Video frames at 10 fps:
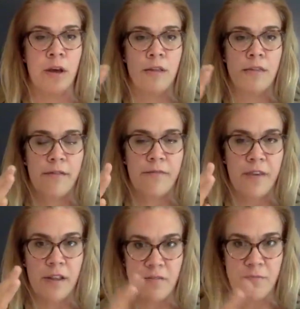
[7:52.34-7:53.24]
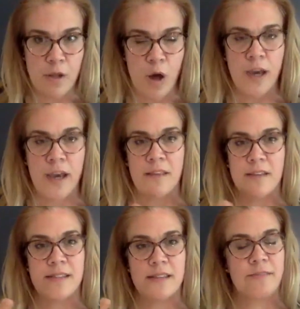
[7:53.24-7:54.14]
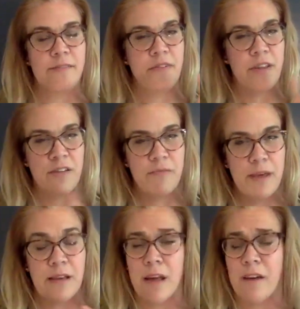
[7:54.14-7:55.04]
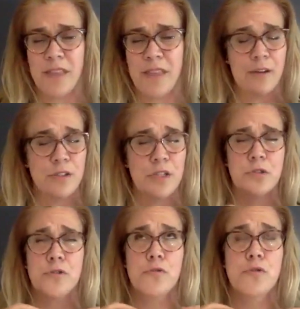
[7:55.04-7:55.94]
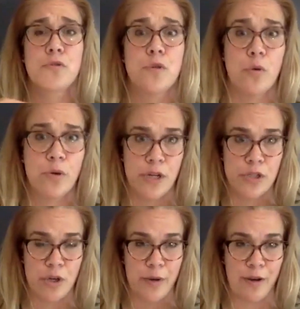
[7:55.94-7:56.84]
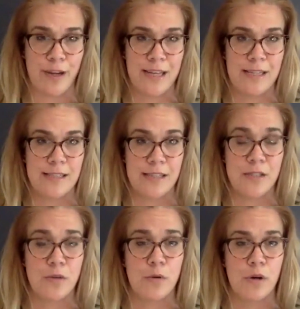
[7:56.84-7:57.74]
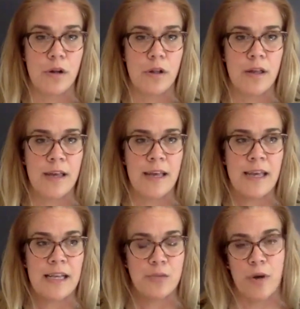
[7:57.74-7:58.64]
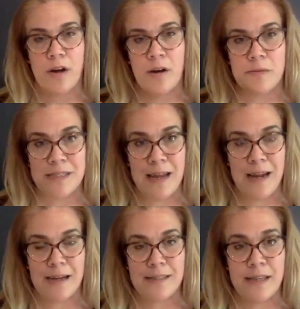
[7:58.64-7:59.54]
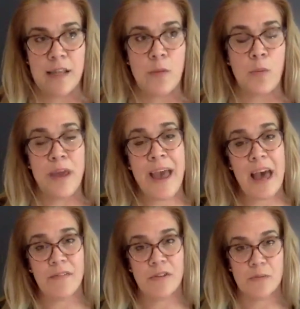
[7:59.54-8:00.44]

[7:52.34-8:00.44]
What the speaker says: the feeling of belonging and the feeling of being loved that our teachers are so good at showing our kids at school is what comes next. And then when we have those